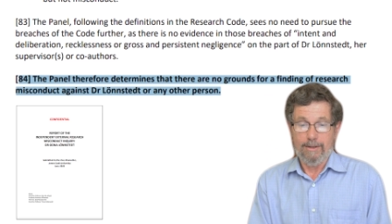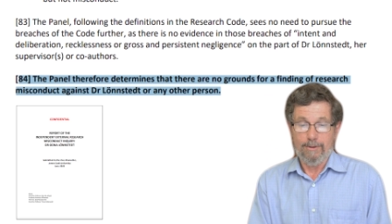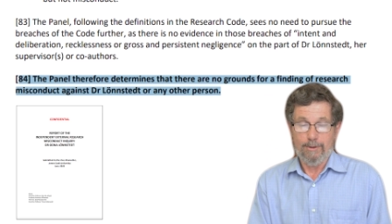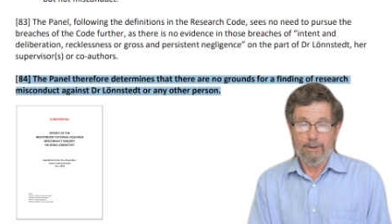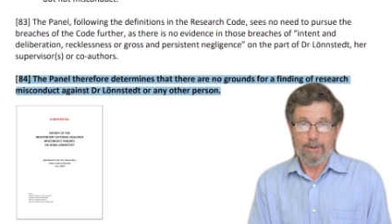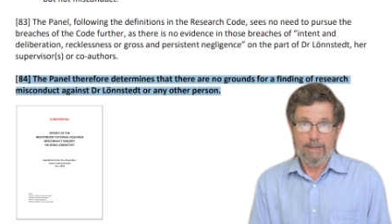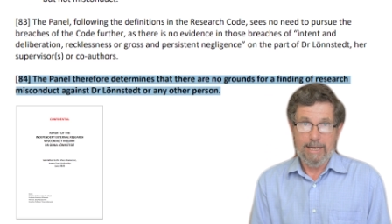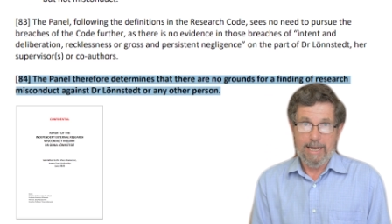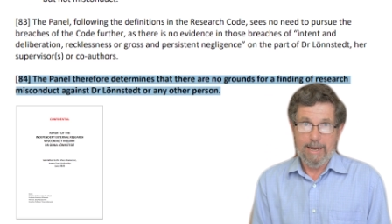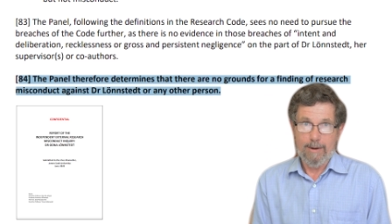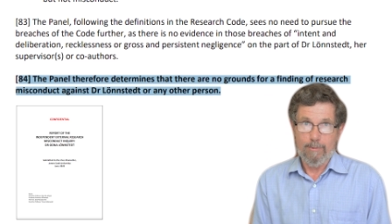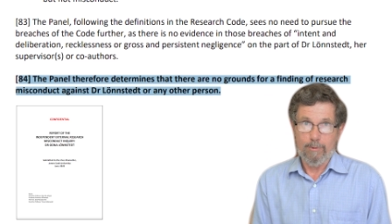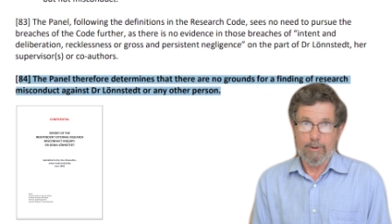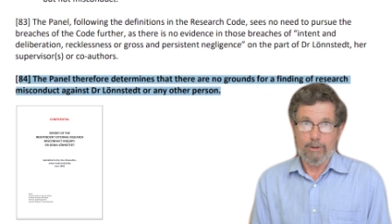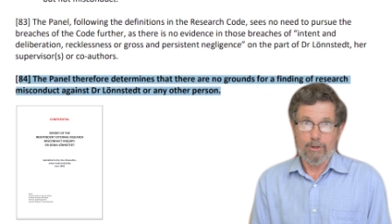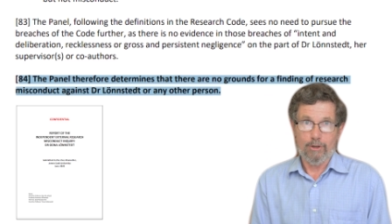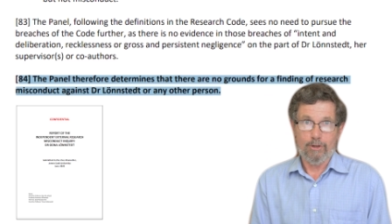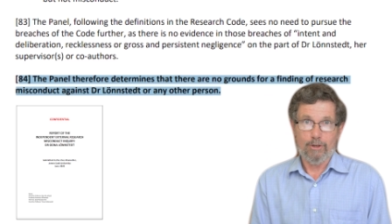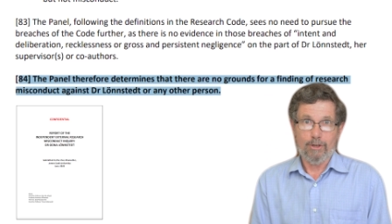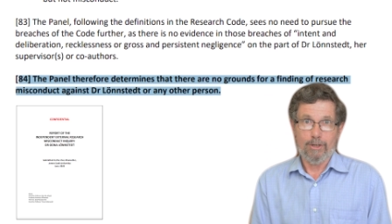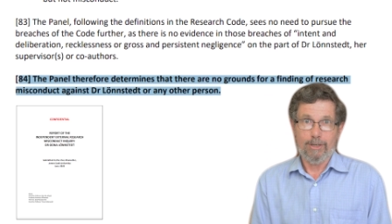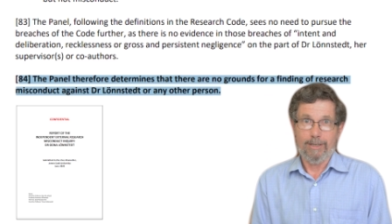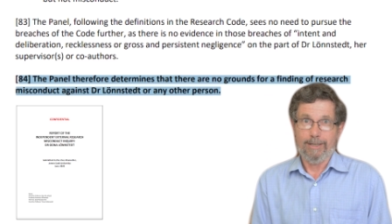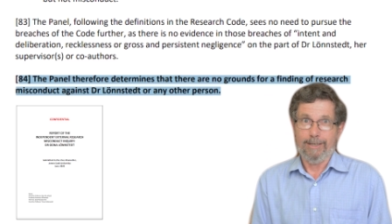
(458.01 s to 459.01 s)
that there
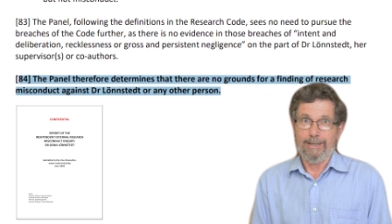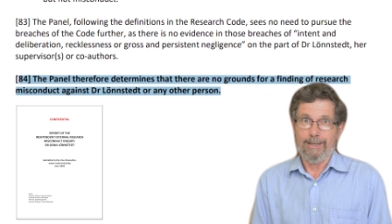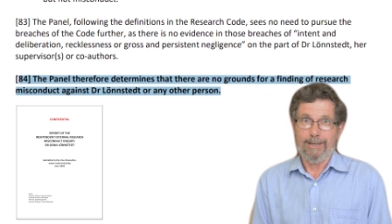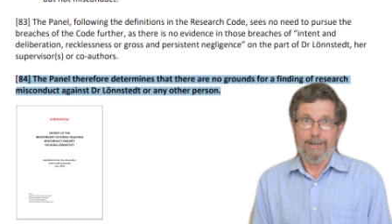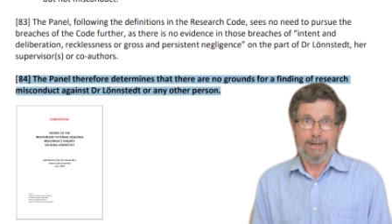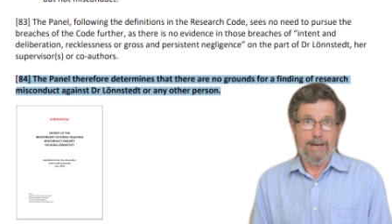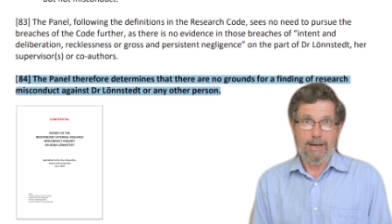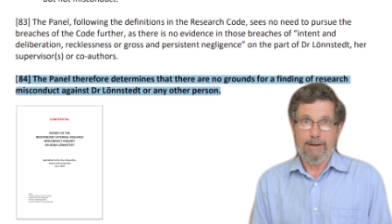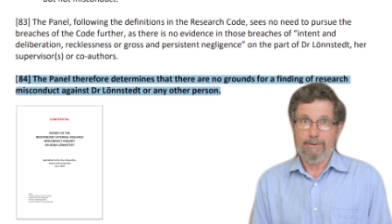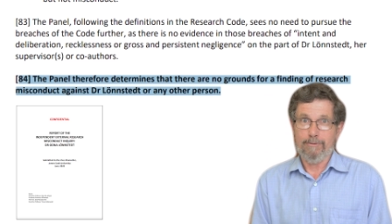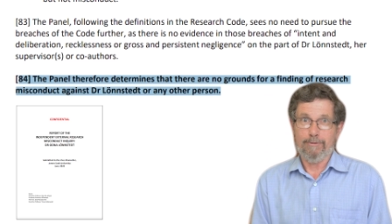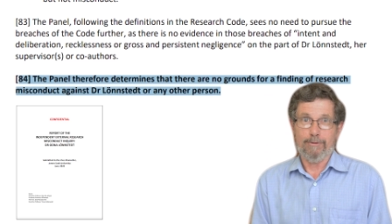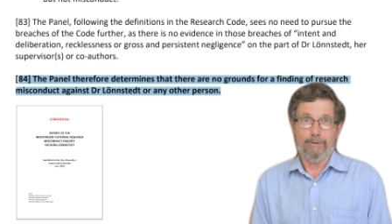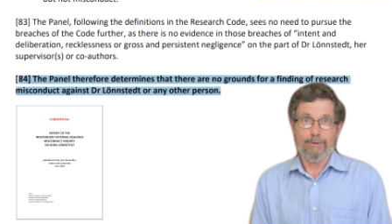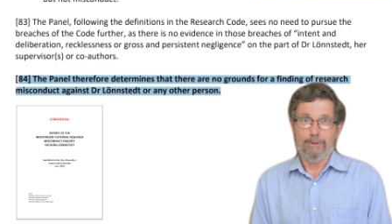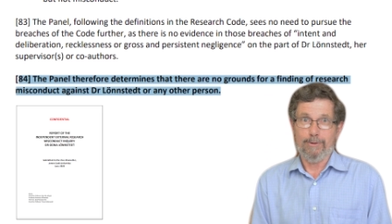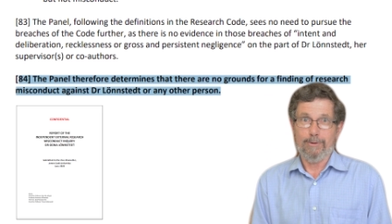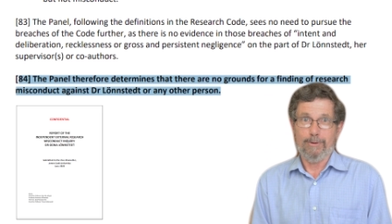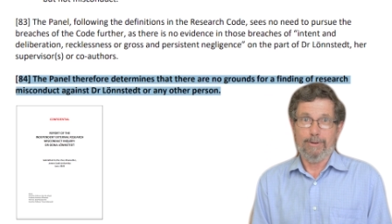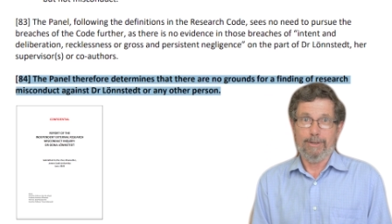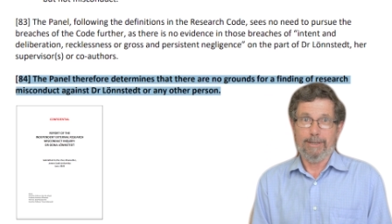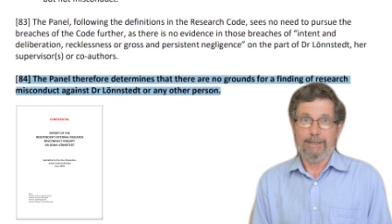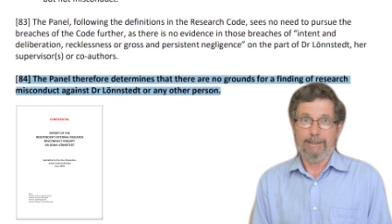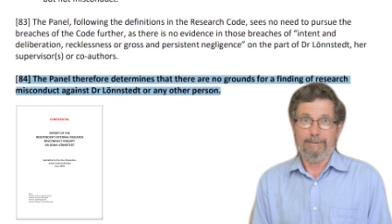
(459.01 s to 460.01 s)
was no
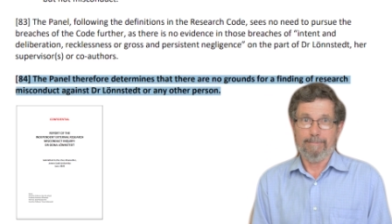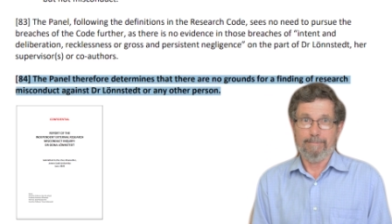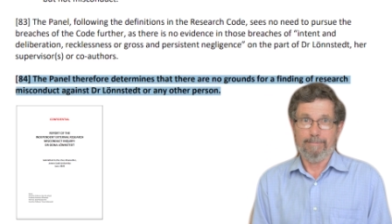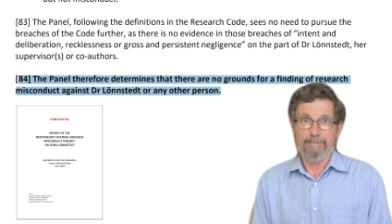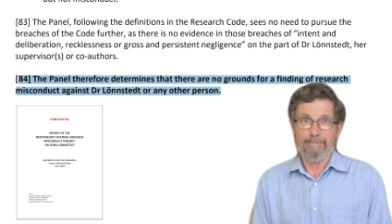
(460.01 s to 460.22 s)
fraud.